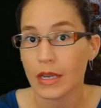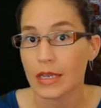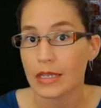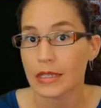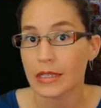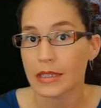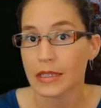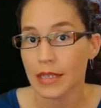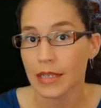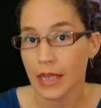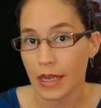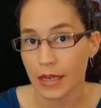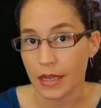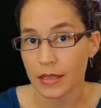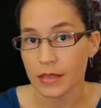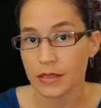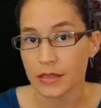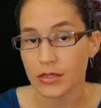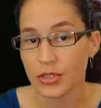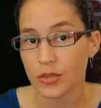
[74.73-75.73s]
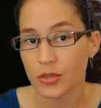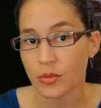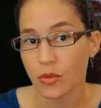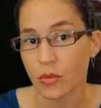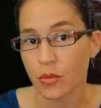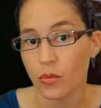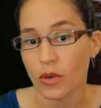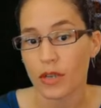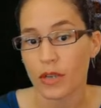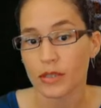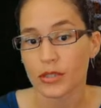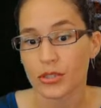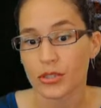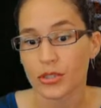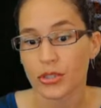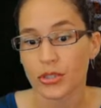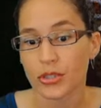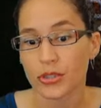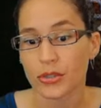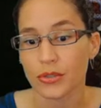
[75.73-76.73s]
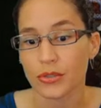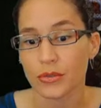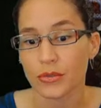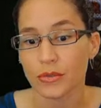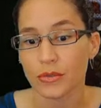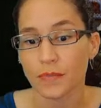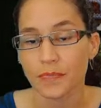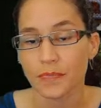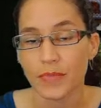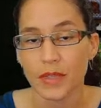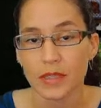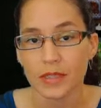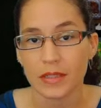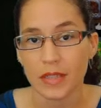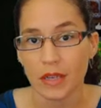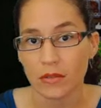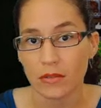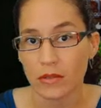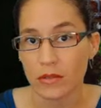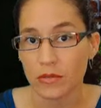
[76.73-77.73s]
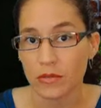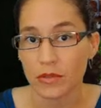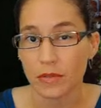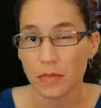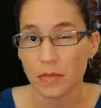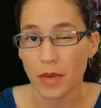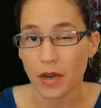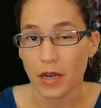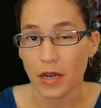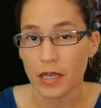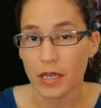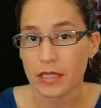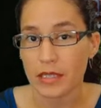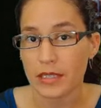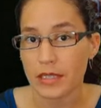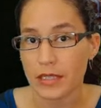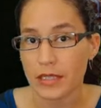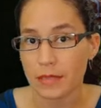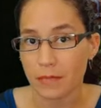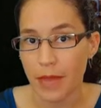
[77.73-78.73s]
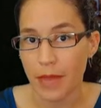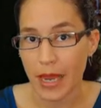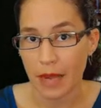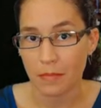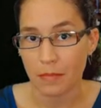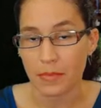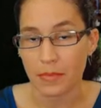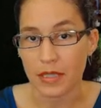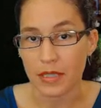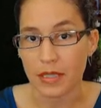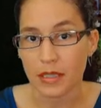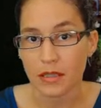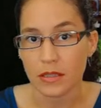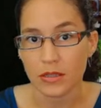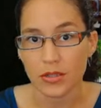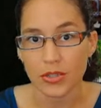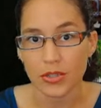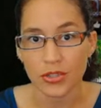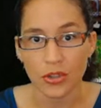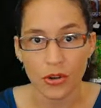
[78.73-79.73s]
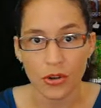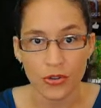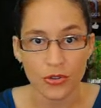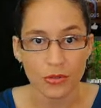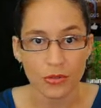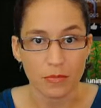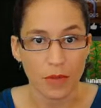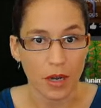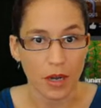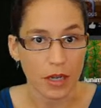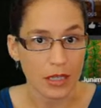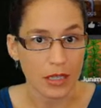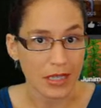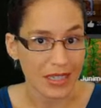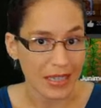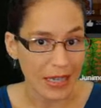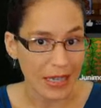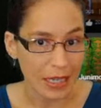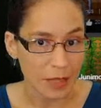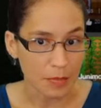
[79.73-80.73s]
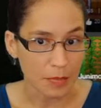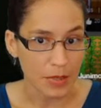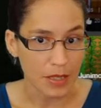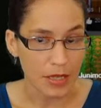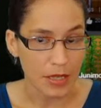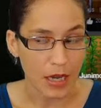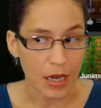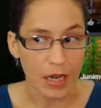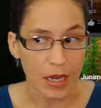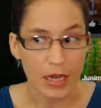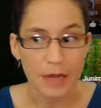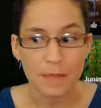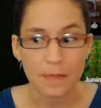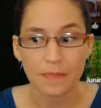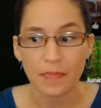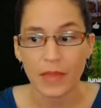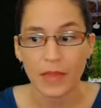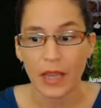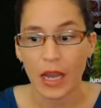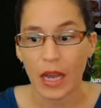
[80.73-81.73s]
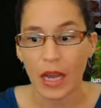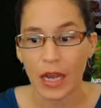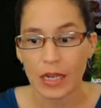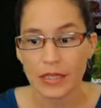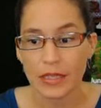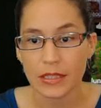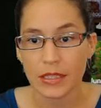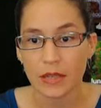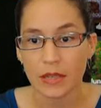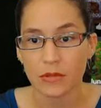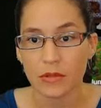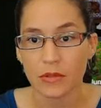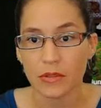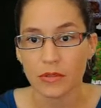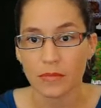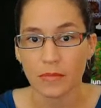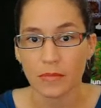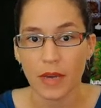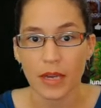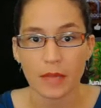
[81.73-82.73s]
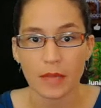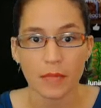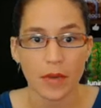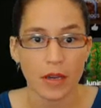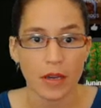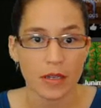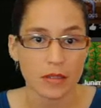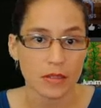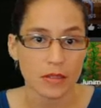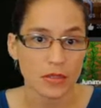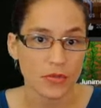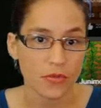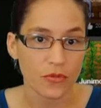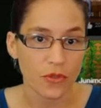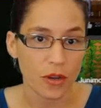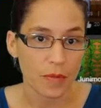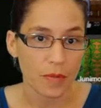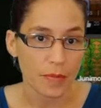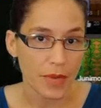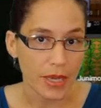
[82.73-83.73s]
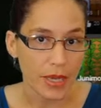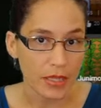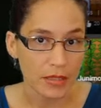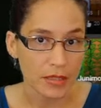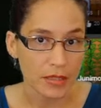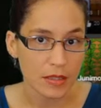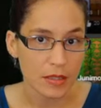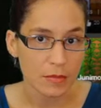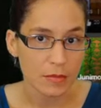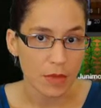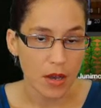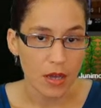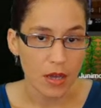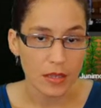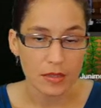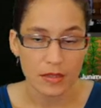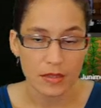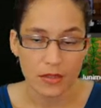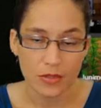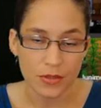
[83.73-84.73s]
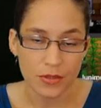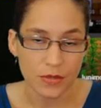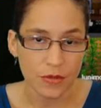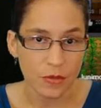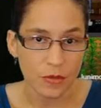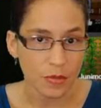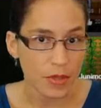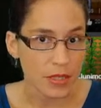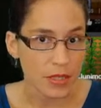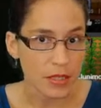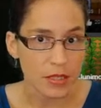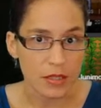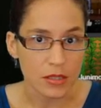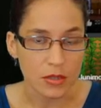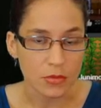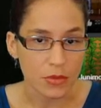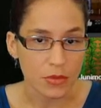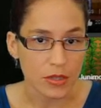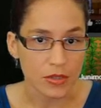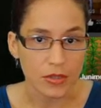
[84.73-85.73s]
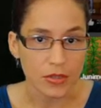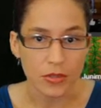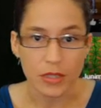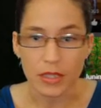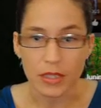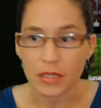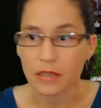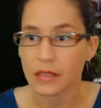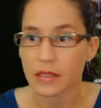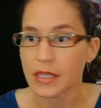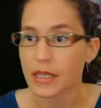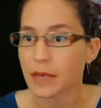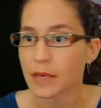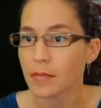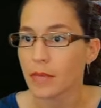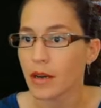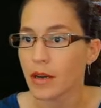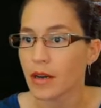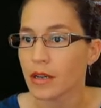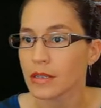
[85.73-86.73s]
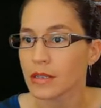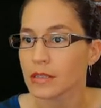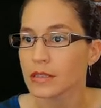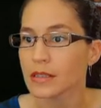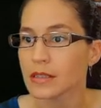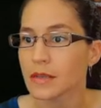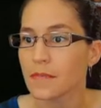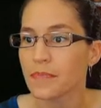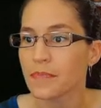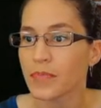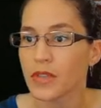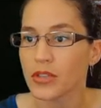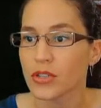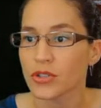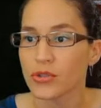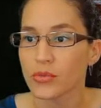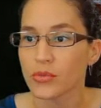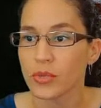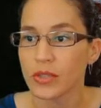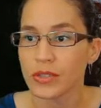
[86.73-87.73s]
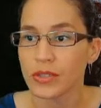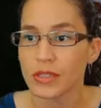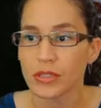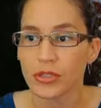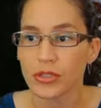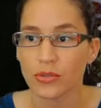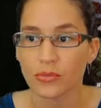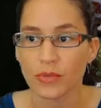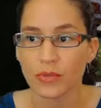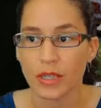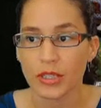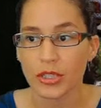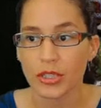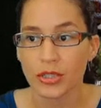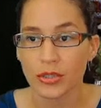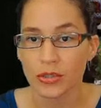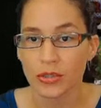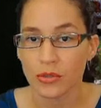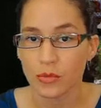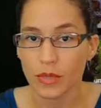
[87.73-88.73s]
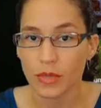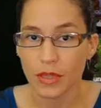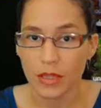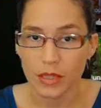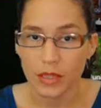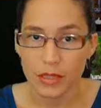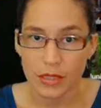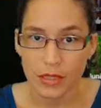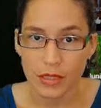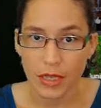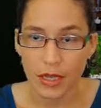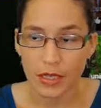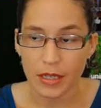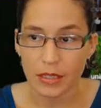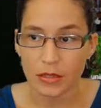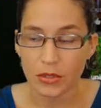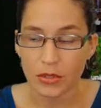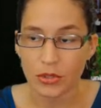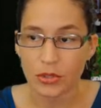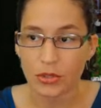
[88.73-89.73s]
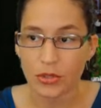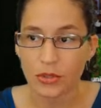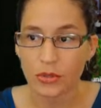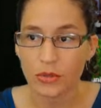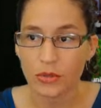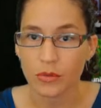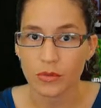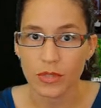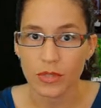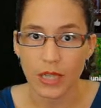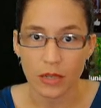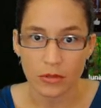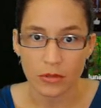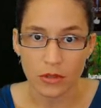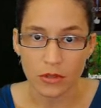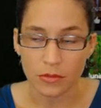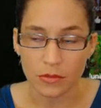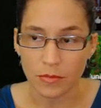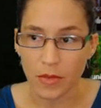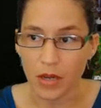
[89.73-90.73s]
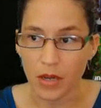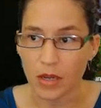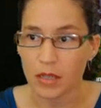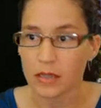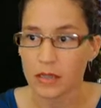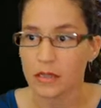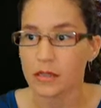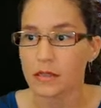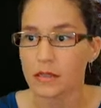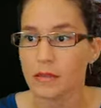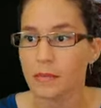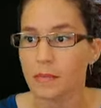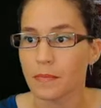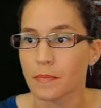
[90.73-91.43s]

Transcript: Next, you will want to download the mod SMAPI, Stardew Modding API. I download my mods from Nexus Mods. There are different places where you can get mods. You will need to register with this site to download mods.